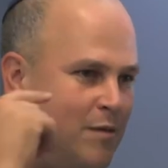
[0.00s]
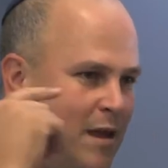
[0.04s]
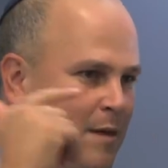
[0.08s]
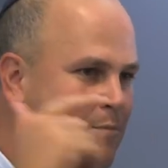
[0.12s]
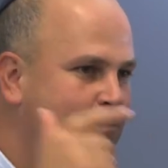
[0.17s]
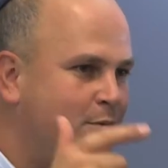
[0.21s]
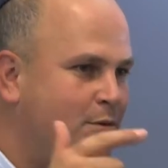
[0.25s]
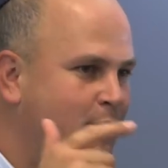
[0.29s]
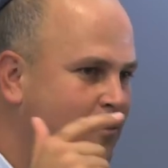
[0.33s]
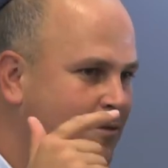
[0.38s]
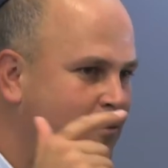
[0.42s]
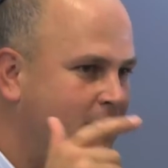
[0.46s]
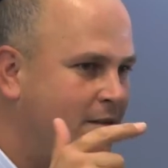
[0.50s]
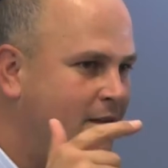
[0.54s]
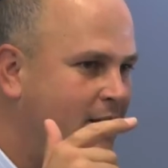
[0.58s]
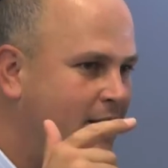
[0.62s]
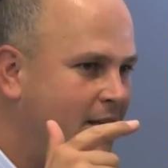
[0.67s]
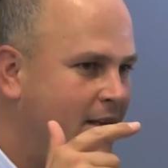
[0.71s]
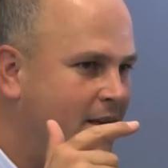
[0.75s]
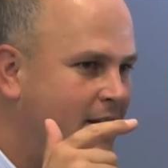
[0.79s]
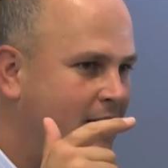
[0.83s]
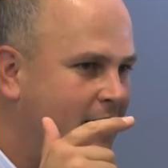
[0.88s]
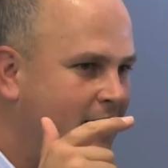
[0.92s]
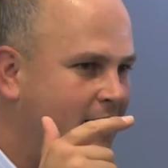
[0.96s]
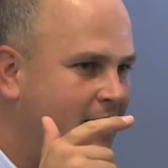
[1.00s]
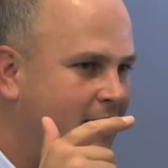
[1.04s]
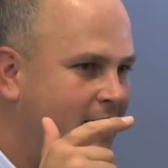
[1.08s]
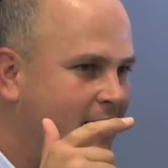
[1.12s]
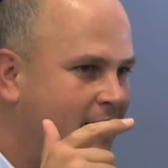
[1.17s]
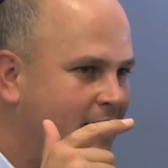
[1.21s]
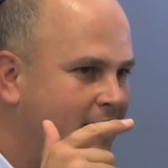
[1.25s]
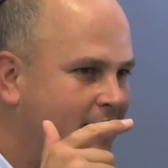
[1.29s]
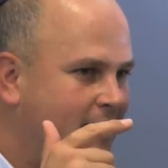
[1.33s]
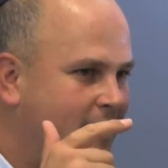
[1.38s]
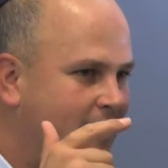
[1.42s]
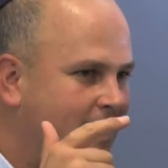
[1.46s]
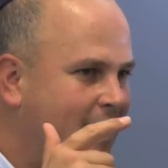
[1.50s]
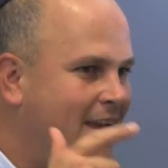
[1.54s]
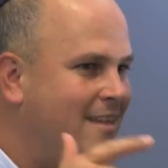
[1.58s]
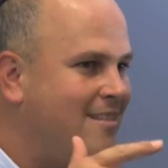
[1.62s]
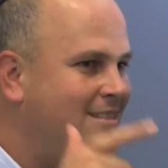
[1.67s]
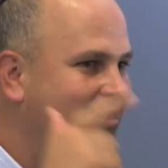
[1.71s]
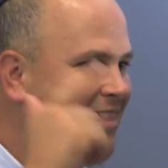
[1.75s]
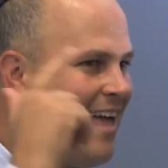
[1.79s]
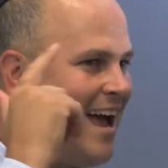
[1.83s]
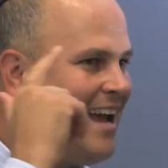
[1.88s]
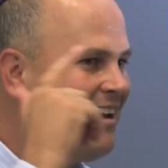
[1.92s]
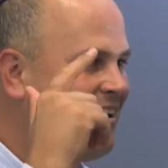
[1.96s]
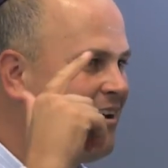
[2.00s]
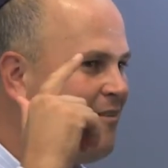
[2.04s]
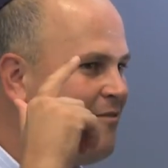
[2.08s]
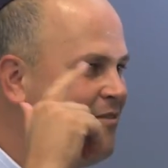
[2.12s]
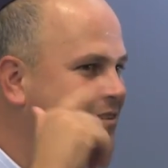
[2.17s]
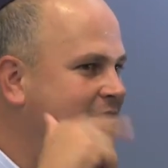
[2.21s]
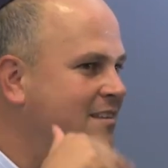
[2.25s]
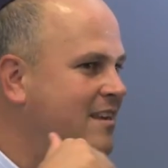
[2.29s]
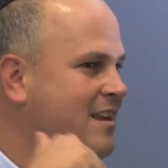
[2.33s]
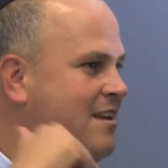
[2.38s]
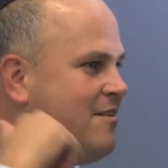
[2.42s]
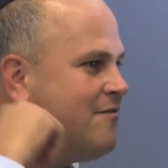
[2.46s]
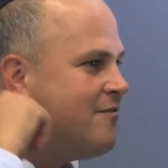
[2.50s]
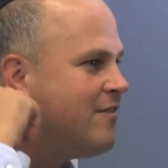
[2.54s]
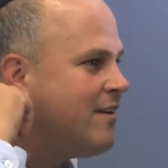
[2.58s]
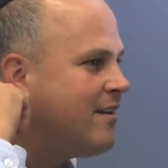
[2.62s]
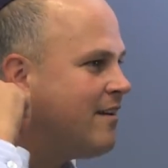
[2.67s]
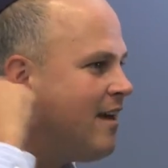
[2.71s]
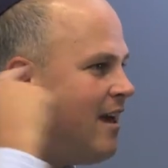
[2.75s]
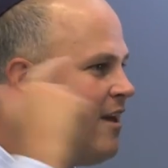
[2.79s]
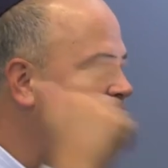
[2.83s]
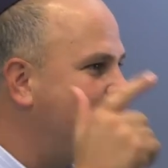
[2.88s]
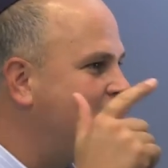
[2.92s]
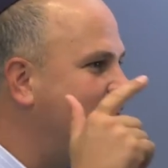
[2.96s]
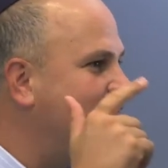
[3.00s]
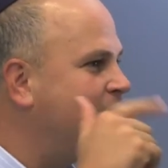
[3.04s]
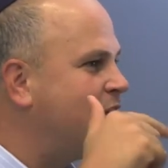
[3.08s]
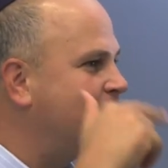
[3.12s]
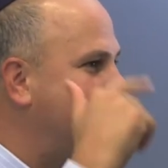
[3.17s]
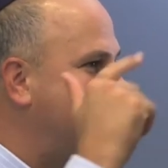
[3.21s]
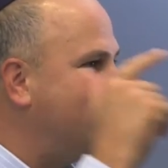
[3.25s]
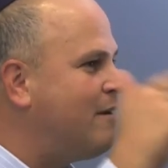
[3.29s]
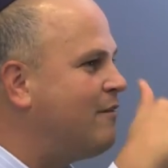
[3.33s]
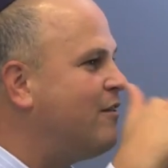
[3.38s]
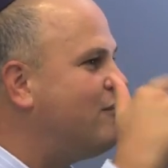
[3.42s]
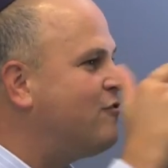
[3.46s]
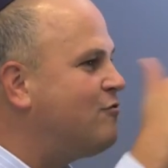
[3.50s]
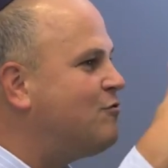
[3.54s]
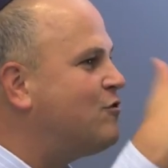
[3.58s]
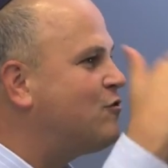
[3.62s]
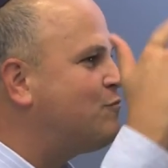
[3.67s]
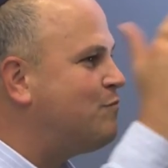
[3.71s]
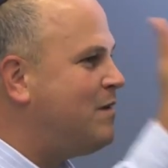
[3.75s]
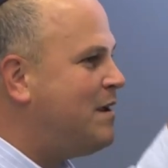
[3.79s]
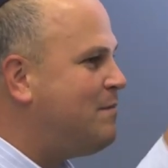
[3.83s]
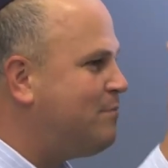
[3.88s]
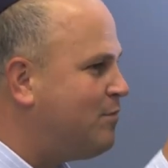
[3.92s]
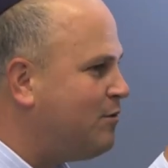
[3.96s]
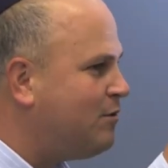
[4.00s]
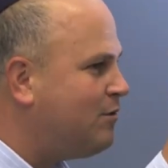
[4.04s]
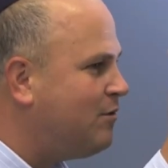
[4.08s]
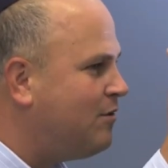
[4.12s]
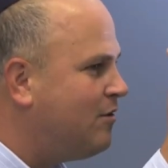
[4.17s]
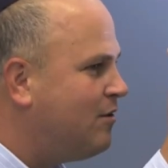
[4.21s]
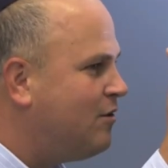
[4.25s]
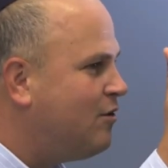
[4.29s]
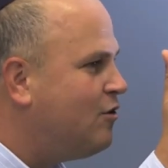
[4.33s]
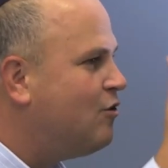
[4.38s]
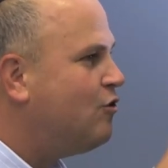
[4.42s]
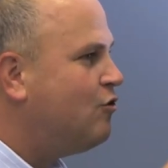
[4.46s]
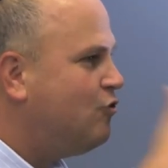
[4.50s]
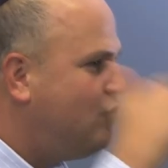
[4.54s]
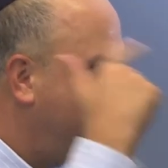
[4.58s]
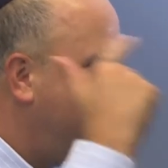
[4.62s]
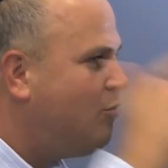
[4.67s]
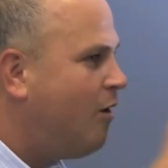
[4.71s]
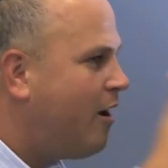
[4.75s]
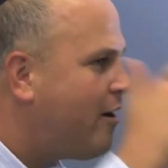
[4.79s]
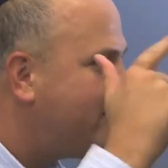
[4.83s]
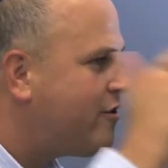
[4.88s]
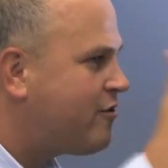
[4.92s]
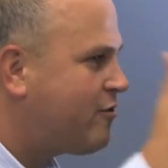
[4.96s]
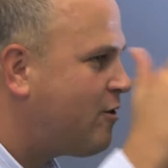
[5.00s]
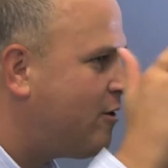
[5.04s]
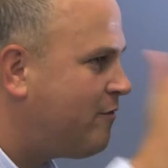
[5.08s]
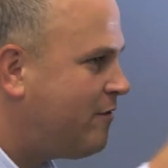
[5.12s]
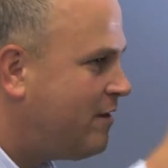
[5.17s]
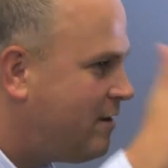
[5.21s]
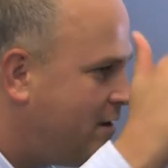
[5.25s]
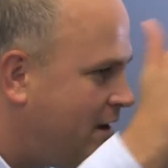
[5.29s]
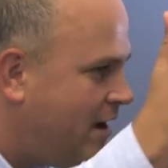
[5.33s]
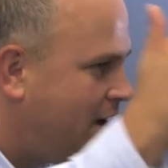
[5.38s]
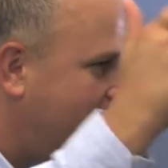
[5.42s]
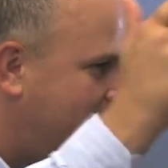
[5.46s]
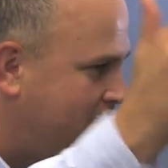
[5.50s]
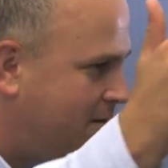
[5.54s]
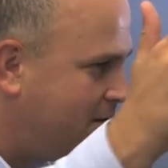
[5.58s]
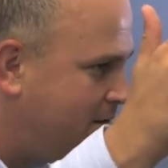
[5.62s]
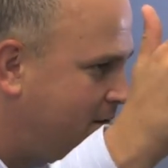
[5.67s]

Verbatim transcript: people, in light of the deification of the spirit of the Jewish people, you are serving God.